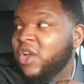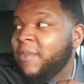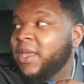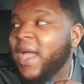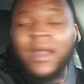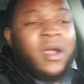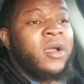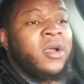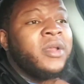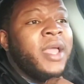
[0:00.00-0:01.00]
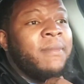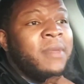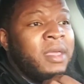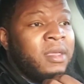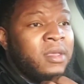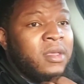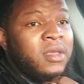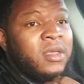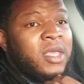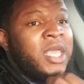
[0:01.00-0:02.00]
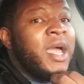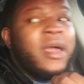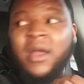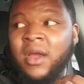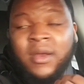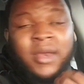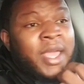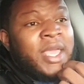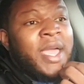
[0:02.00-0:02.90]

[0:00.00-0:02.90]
Drummond got to earn that, man. He got to earn that.